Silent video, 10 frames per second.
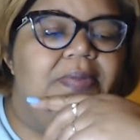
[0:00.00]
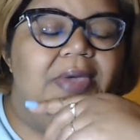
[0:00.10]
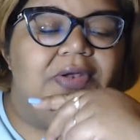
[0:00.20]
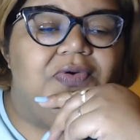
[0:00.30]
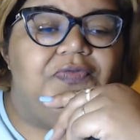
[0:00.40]

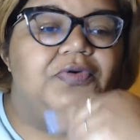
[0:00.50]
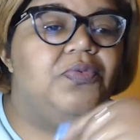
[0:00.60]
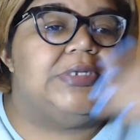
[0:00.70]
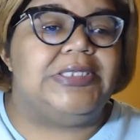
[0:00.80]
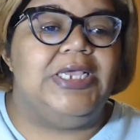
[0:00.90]
medical field,
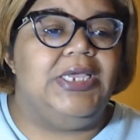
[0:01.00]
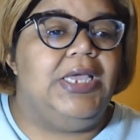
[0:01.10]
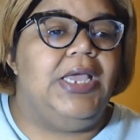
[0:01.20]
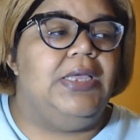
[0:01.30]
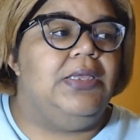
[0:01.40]
we're seeing
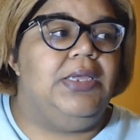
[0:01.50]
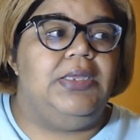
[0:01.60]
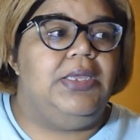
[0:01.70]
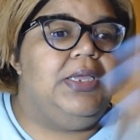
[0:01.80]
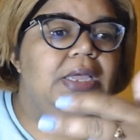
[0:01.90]
it
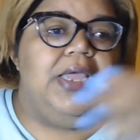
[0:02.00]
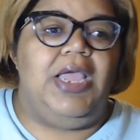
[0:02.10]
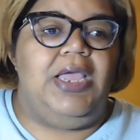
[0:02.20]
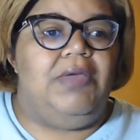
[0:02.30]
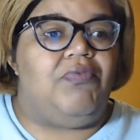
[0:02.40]

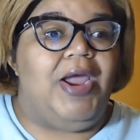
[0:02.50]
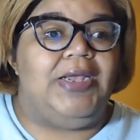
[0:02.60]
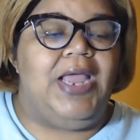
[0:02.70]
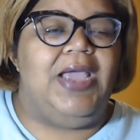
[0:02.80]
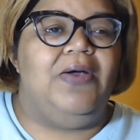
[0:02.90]
right
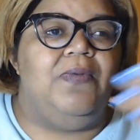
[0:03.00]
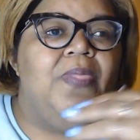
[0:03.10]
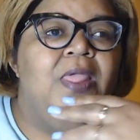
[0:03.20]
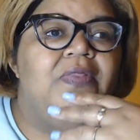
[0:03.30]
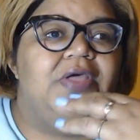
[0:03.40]
now
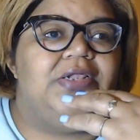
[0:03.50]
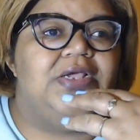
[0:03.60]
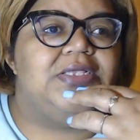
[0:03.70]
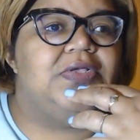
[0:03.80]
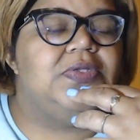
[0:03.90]
that there's
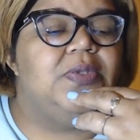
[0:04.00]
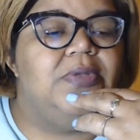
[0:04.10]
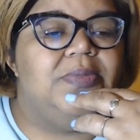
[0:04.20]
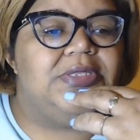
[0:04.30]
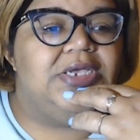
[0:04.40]
still some
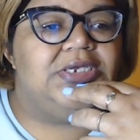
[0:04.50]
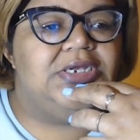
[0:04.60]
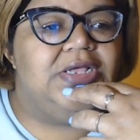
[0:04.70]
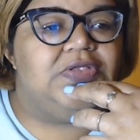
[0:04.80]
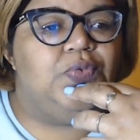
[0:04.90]
limitation
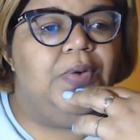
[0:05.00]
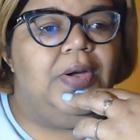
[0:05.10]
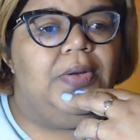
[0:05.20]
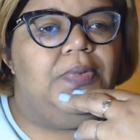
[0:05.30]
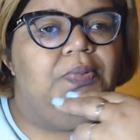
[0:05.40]
as to
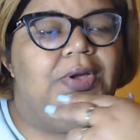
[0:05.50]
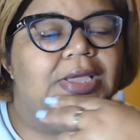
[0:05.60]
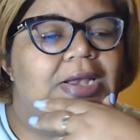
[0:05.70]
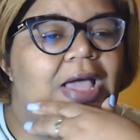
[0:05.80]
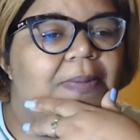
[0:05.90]
what
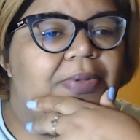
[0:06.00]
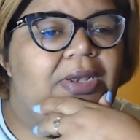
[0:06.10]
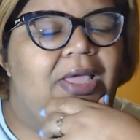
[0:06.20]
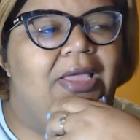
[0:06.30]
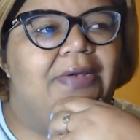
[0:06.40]
can happen.
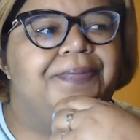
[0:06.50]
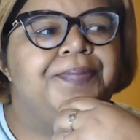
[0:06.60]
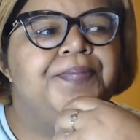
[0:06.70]
And